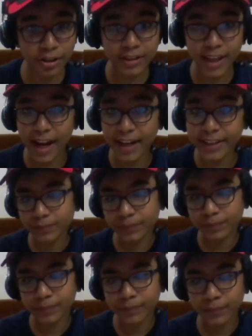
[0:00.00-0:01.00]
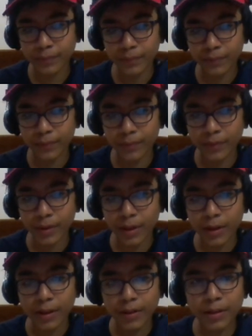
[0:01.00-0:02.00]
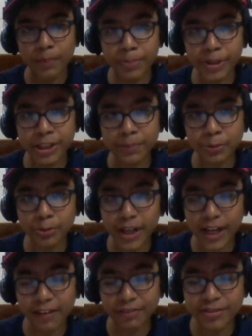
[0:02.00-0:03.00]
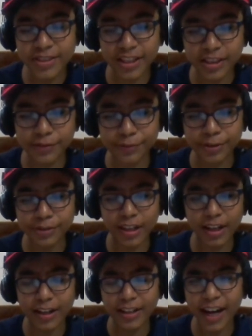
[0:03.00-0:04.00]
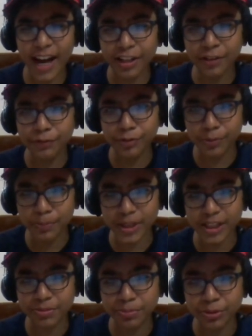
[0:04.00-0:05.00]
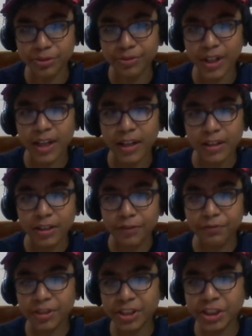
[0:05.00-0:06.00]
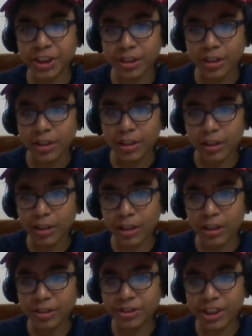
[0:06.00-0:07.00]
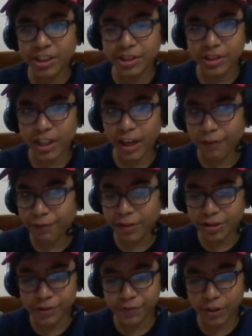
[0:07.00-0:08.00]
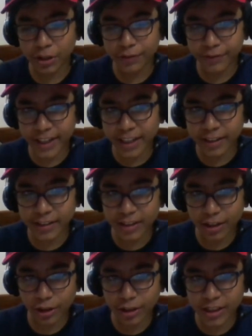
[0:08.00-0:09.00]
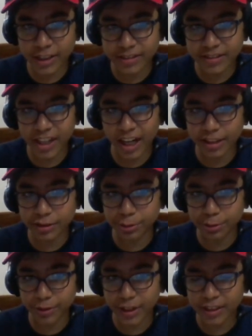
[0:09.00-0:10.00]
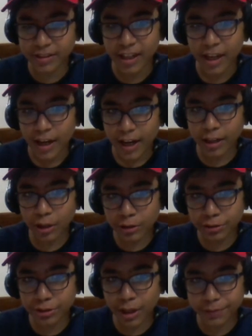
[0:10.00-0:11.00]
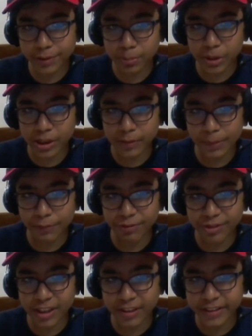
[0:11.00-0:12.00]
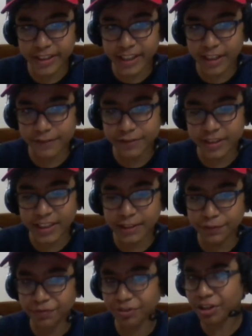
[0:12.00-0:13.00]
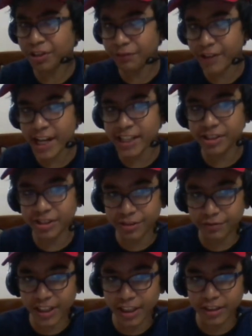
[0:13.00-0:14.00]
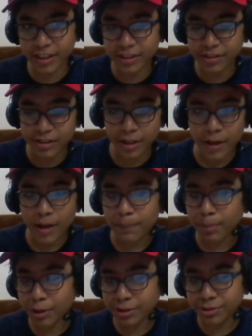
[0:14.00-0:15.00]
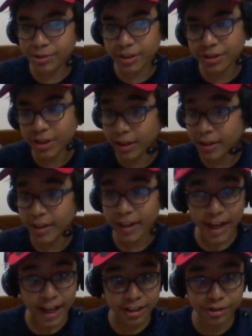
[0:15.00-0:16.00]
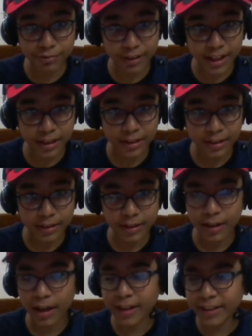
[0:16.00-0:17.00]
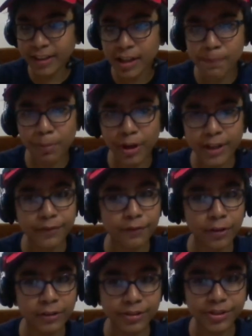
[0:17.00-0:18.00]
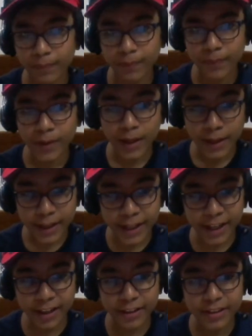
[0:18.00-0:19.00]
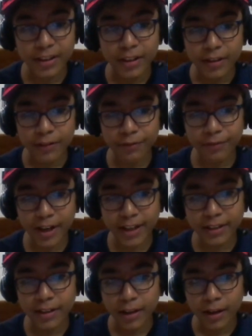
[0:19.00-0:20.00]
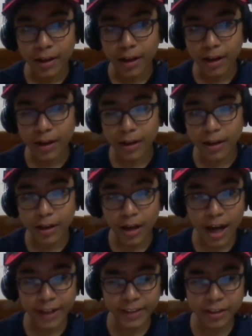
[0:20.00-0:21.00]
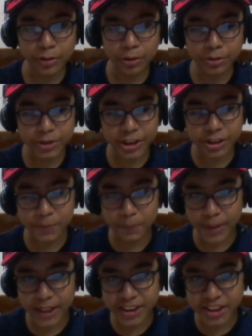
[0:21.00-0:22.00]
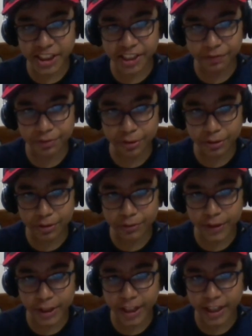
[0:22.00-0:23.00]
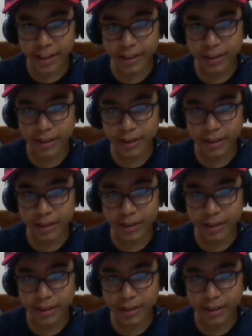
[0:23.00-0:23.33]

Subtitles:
that the bishop to f6 was a kind of dubious move, which just first of all weakened all his dark squares, and also after bishop f6, ef6 for a while just weakened his pawn structure as well. Another point was here when Anand could just play g4 over here.